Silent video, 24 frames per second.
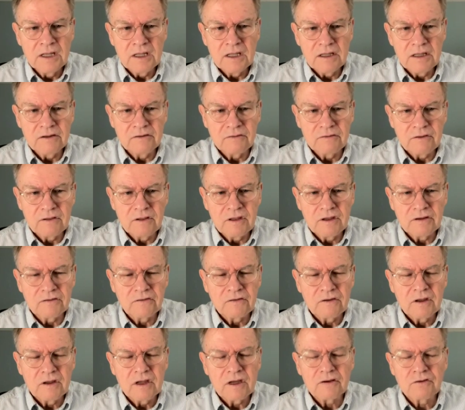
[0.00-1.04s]
is
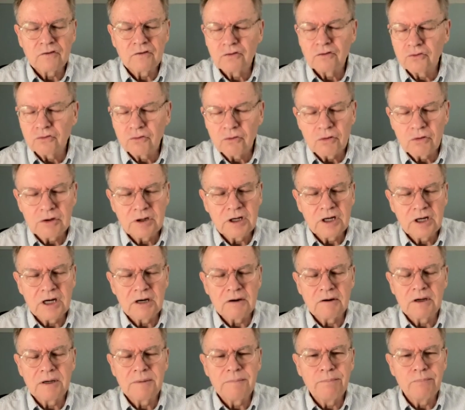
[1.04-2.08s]
this
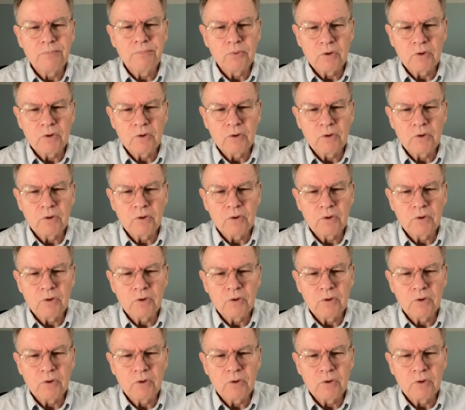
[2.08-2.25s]
extraordinary